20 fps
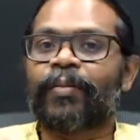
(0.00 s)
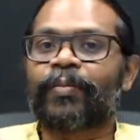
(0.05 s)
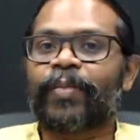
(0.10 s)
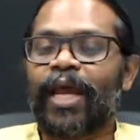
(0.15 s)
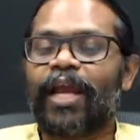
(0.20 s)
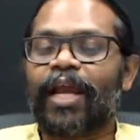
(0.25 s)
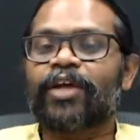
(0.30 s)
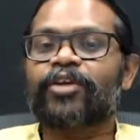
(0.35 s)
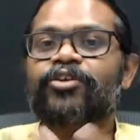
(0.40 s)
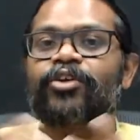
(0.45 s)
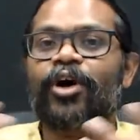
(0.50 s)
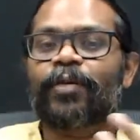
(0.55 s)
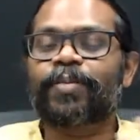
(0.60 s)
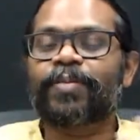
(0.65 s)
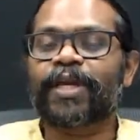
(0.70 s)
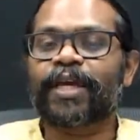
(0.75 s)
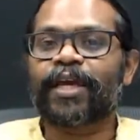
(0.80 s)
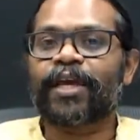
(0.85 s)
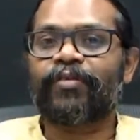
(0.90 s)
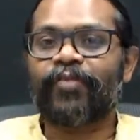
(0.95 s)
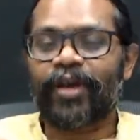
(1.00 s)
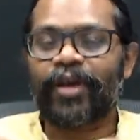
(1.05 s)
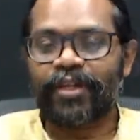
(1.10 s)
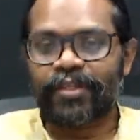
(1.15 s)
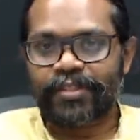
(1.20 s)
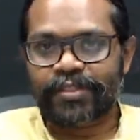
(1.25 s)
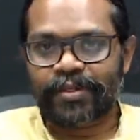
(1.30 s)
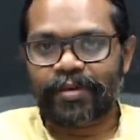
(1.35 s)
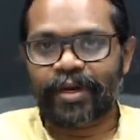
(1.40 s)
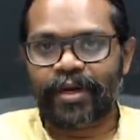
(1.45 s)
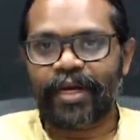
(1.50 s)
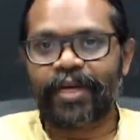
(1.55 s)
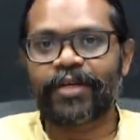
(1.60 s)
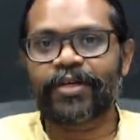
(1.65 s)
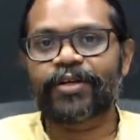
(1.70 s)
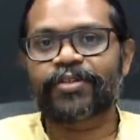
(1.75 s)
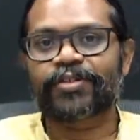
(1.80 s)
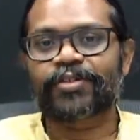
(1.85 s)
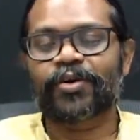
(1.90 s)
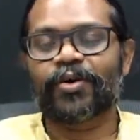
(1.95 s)
electro-optic effects, right?
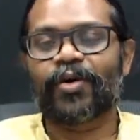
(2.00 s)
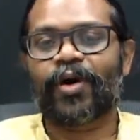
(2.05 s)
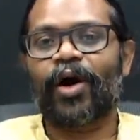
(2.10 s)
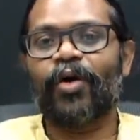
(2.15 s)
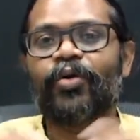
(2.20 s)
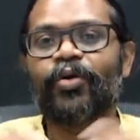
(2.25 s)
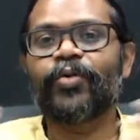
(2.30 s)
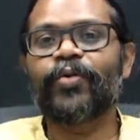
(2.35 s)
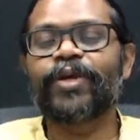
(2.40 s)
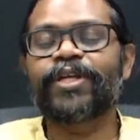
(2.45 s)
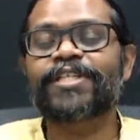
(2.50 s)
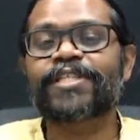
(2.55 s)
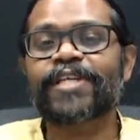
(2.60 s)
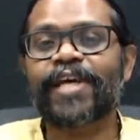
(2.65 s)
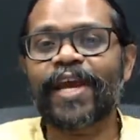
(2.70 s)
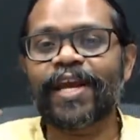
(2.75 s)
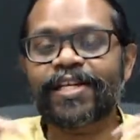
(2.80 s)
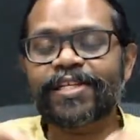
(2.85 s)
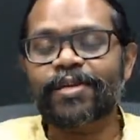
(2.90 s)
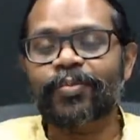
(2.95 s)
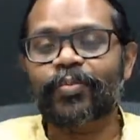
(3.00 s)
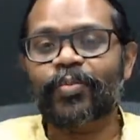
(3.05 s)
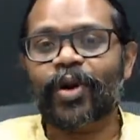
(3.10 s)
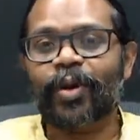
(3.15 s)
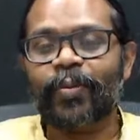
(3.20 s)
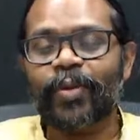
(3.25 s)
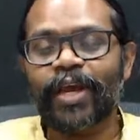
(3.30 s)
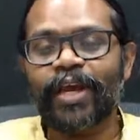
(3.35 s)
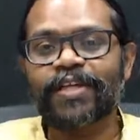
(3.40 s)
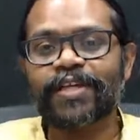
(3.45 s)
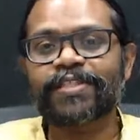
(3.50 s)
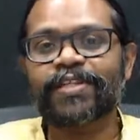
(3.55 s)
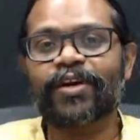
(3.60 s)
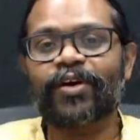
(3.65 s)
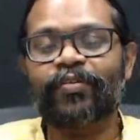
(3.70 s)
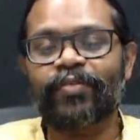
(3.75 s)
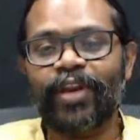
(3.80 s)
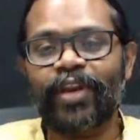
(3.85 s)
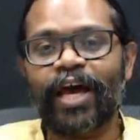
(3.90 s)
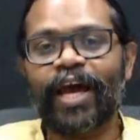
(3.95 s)
So how do we change the propagation
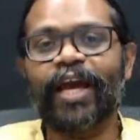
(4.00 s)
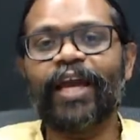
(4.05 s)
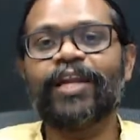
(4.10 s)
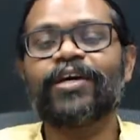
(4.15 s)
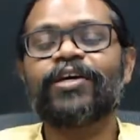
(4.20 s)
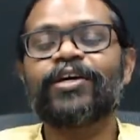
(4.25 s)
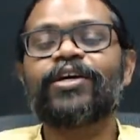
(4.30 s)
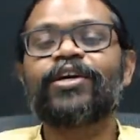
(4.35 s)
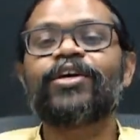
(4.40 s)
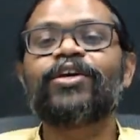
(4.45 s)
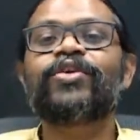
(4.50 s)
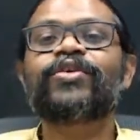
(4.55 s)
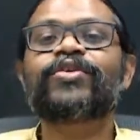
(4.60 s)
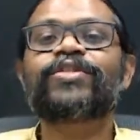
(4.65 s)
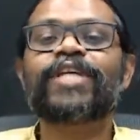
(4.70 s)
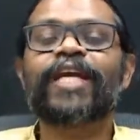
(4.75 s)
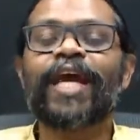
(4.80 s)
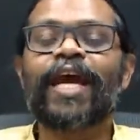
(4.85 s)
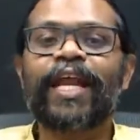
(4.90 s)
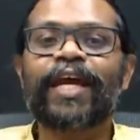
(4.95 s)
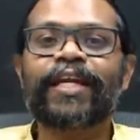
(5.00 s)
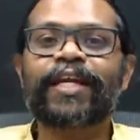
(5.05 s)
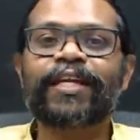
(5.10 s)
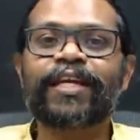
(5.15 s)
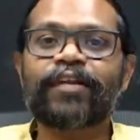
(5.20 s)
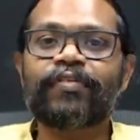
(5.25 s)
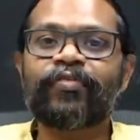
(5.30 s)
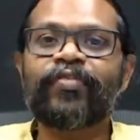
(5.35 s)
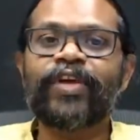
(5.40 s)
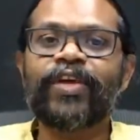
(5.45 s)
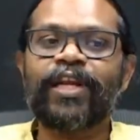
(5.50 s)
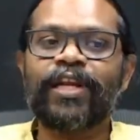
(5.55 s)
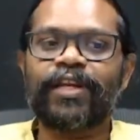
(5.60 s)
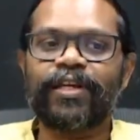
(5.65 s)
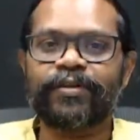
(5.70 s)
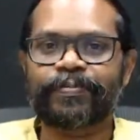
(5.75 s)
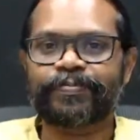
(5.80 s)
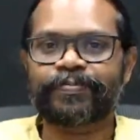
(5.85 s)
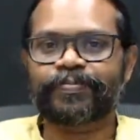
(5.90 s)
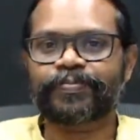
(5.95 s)
of light using electric field,
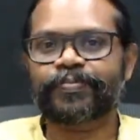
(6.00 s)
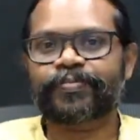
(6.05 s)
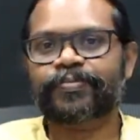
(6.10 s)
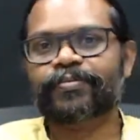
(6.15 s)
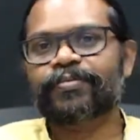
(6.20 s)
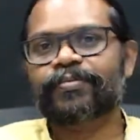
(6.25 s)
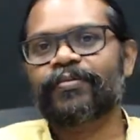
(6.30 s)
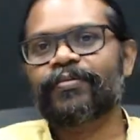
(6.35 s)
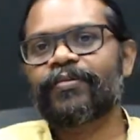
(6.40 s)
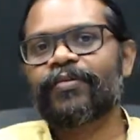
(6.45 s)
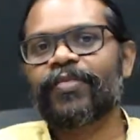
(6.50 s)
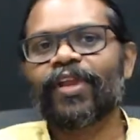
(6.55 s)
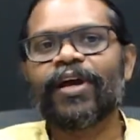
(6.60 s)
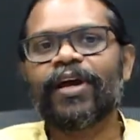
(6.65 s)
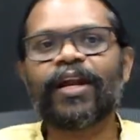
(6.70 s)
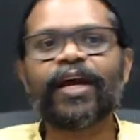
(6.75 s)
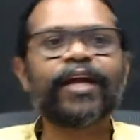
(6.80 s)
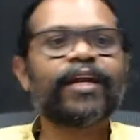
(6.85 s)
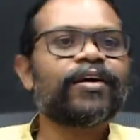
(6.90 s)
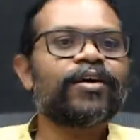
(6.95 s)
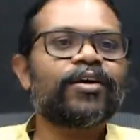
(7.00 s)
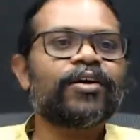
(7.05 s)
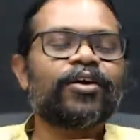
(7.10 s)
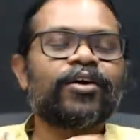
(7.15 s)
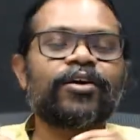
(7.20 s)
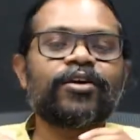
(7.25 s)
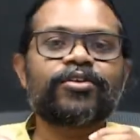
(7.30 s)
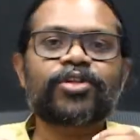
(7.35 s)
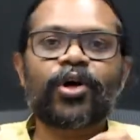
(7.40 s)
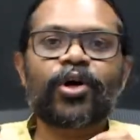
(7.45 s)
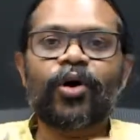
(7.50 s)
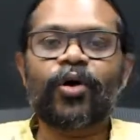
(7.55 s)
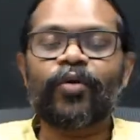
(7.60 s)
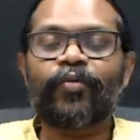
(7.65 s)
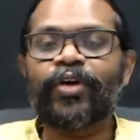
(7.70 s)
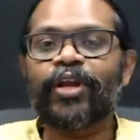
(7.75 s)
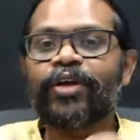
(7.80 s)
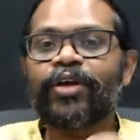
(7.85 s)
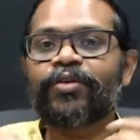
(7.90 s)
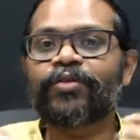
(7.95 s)
right? So
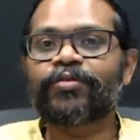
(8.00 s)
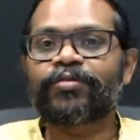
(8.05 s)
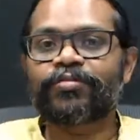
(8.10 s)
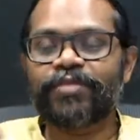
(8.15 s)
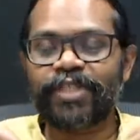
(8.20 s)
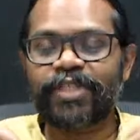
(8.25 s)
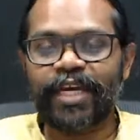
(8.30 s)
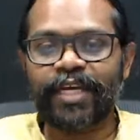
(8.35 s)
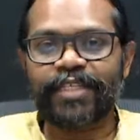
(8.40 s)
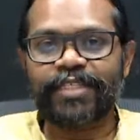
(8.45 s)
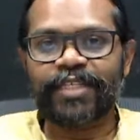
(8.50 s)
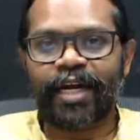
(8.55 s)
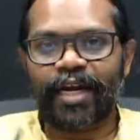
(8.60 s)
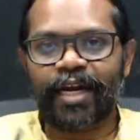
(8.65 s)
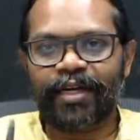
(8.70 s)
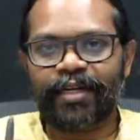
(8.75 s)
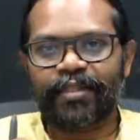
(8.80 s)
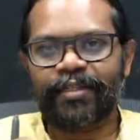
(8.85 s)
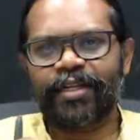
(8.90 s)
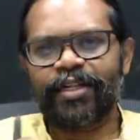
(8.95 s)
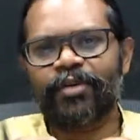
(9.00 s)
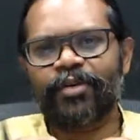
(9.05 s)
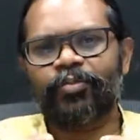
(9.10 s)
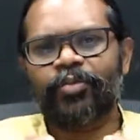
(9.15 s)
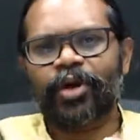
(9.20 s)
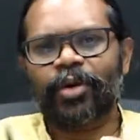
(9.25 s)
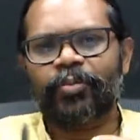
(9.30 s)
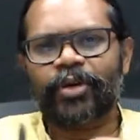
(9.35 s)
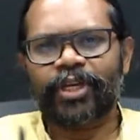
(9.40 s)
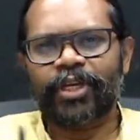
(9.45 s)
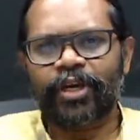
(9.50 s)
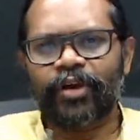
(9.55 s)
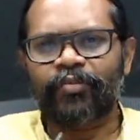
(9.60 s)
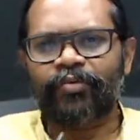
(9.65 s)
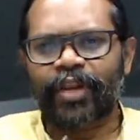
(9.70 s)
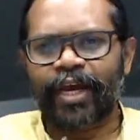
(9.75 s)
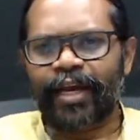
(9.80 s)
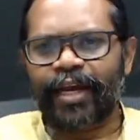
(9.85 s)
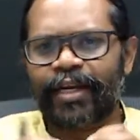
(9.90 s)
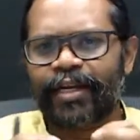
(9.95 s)
when you change that, then the property of
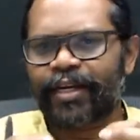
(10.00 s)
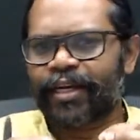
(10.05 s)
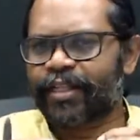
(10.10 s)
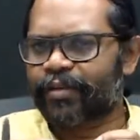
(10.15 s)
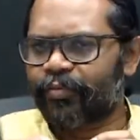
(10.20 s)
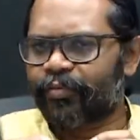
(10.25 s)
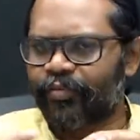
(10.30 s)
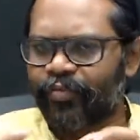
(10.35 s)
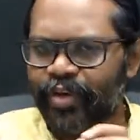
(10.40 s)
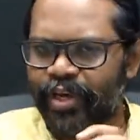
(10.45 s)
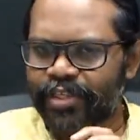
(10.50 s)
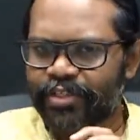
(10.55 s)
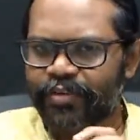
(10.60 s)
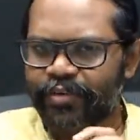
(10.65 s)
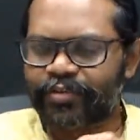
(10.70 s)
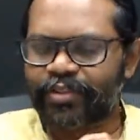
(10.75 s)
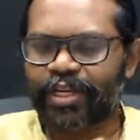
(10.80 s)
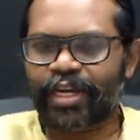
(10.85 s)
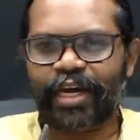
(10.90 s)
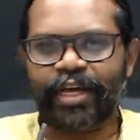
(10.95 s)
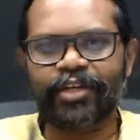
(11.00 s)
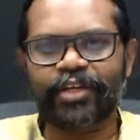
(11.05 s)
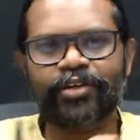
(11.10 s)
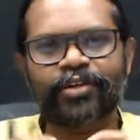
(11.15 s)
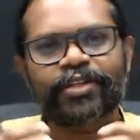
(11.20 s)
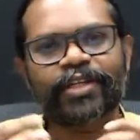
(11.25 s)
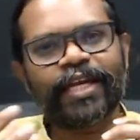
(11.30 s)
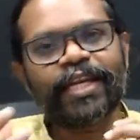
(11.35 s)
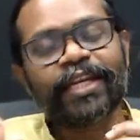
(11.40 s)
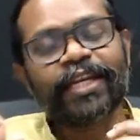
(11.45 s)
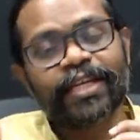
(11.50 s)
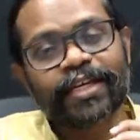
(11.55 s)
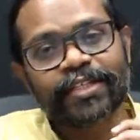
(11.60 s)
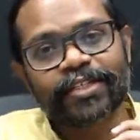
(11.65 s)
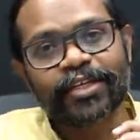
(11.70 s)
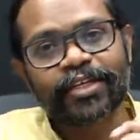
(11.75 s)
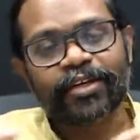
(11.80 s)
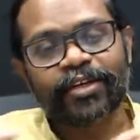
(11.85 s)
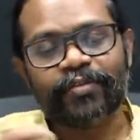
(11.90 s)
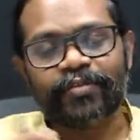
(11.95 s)
light, like the phase of the light or the
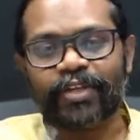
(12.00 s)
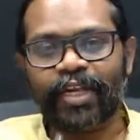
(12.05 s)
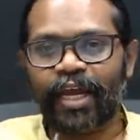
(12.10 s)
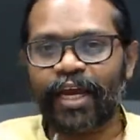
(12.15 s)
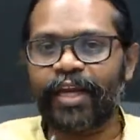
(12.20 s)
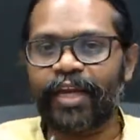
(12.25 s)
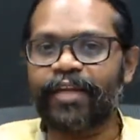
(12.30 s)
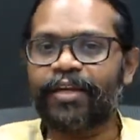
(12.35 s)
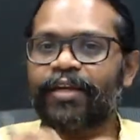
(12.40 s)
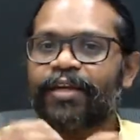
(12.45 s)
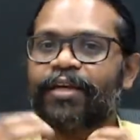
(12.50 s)
intensity of the light,